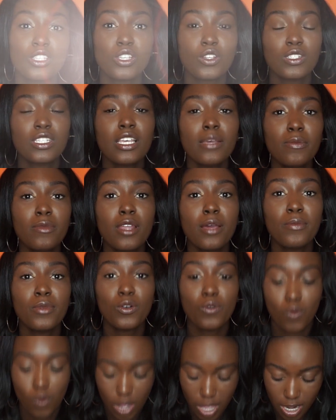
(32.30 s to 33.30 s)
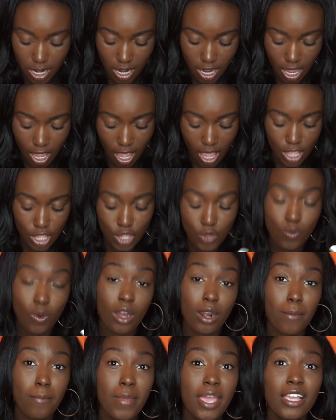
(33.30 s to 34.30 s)
So tip number 1, you
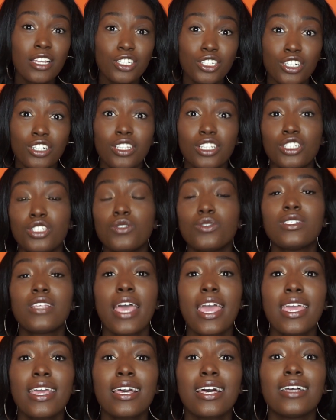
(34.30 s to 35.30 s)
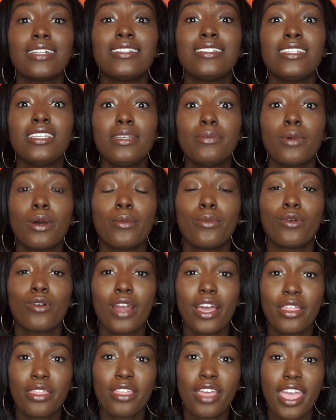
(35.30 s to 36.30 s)
want to make sure that you take a deep
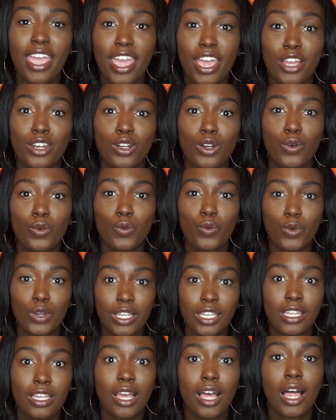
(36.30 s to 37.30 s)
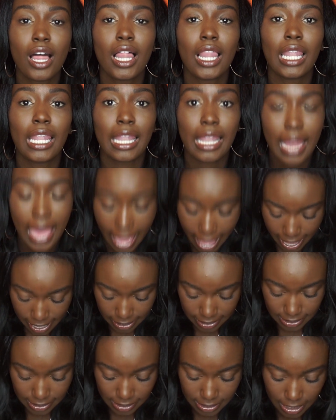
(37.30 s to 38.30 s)
breath and
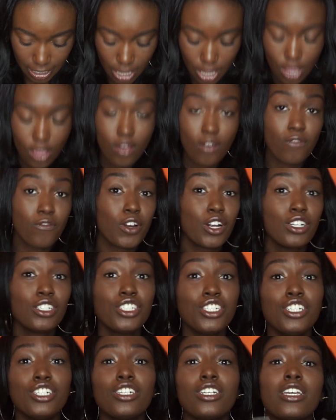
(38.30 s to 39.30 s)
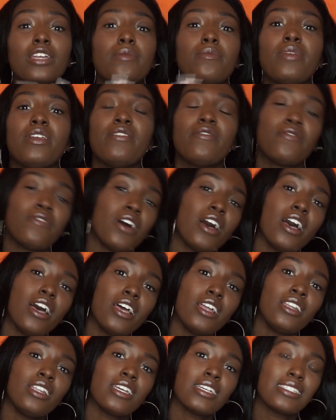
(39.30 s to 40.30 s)
relax. First year can be
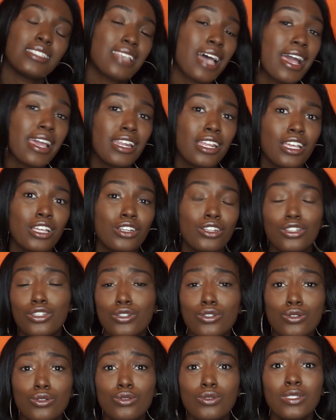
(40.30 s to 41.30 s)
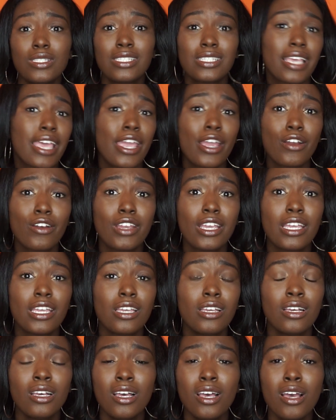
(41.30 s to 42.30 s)
fun, exciting, new,
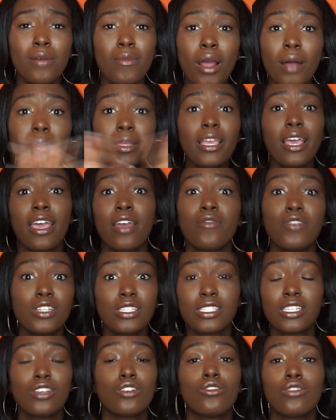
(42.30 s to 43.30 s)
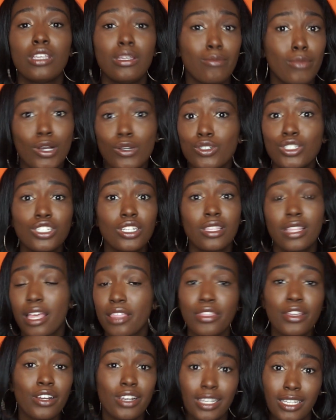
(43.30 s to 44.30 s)
scary, probably every single emotion
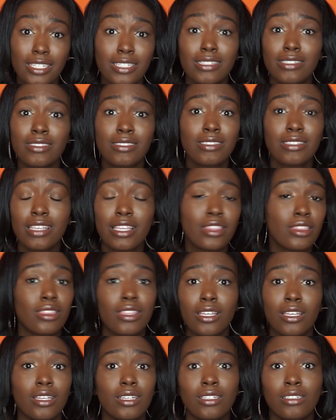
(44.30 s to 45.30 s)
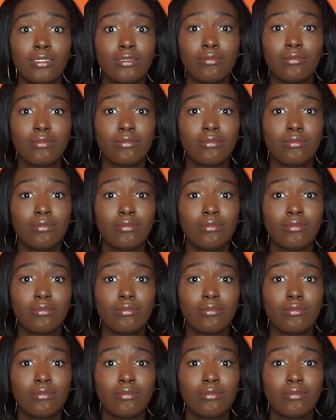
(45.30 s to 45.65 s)
that there is in the